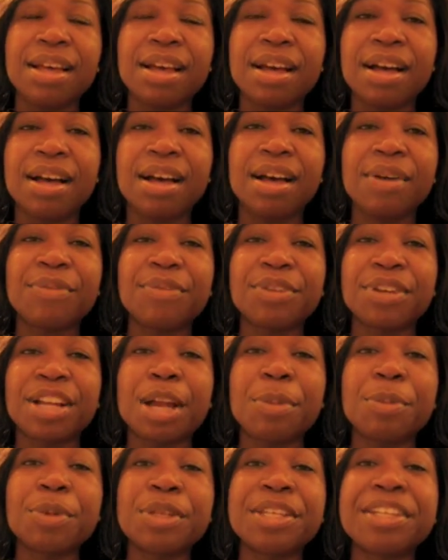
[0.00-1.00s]
for a
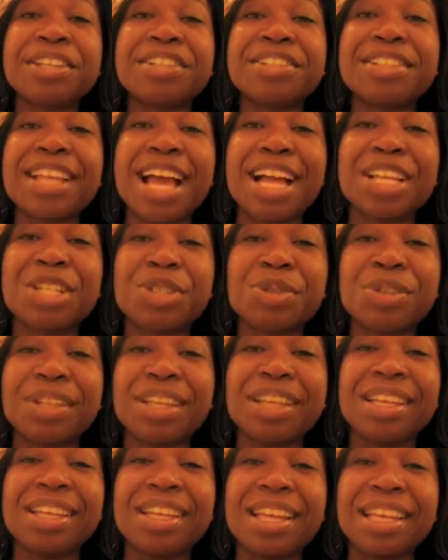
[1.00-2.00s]
couple years
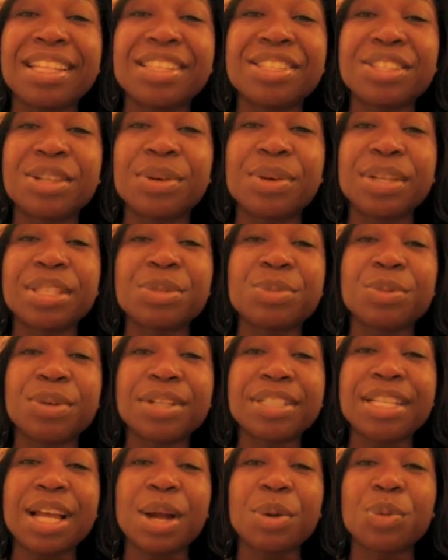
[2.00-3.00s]
actually, and so it's
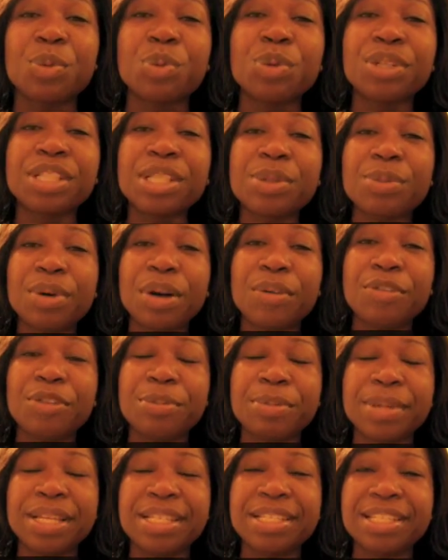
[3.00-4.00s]
worked out really well for
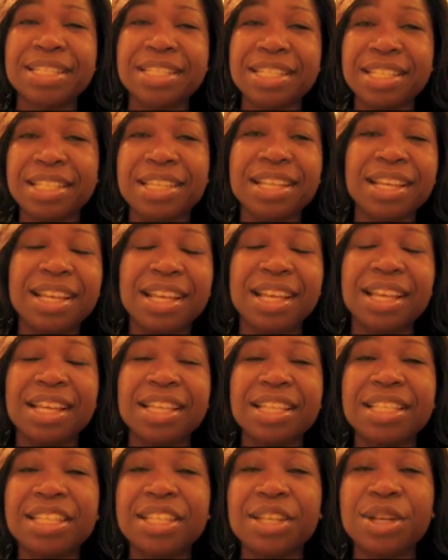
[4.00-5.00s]
me just to,
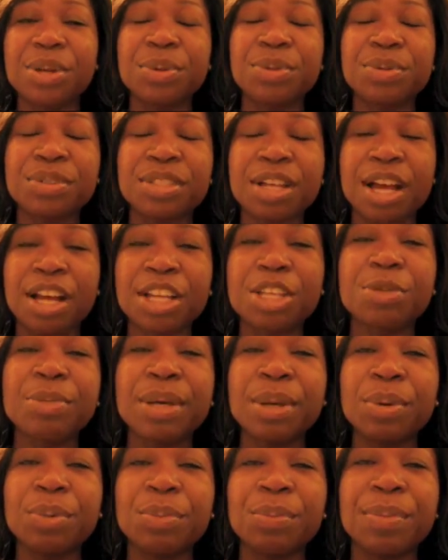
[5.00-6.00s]
you know,
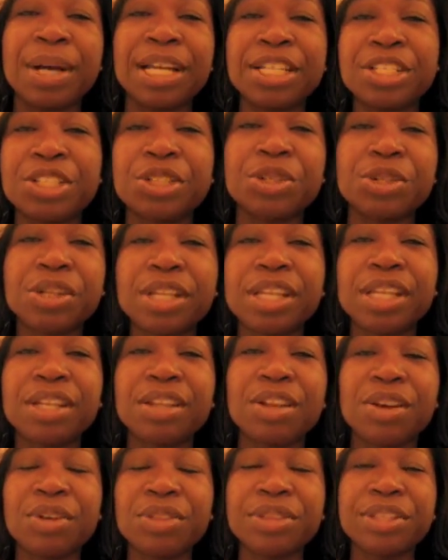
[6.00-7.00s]
document my journey
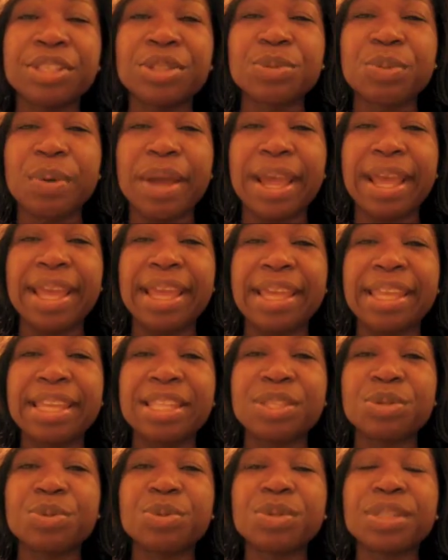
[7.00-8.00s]
along this way, and
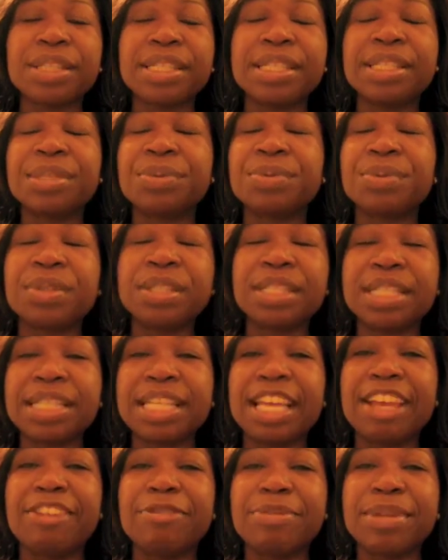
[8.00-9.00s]
it's really
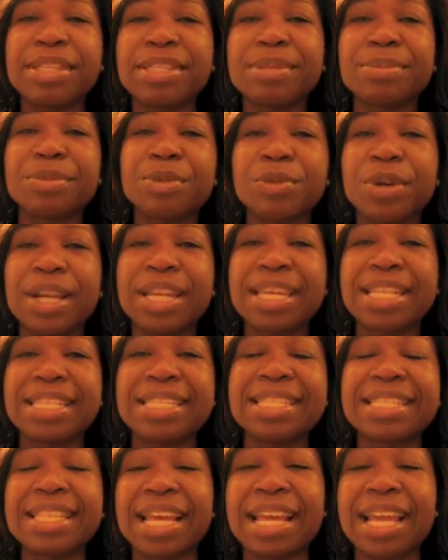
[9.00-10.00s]
gave me some great
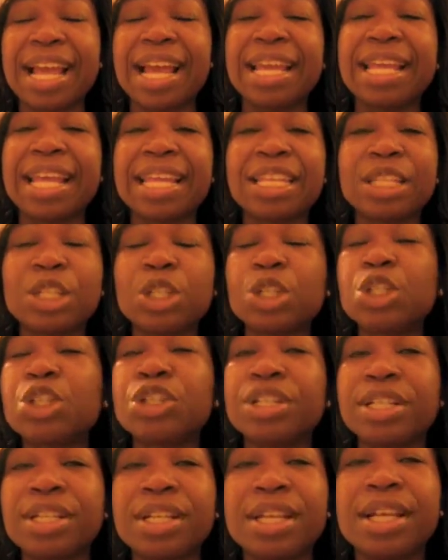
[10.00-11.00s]
insight. I
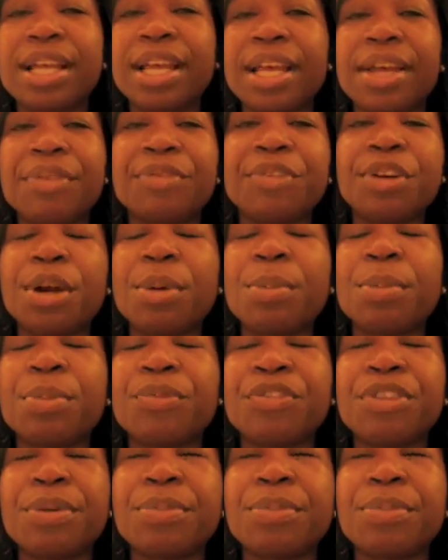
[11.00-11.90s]
learned from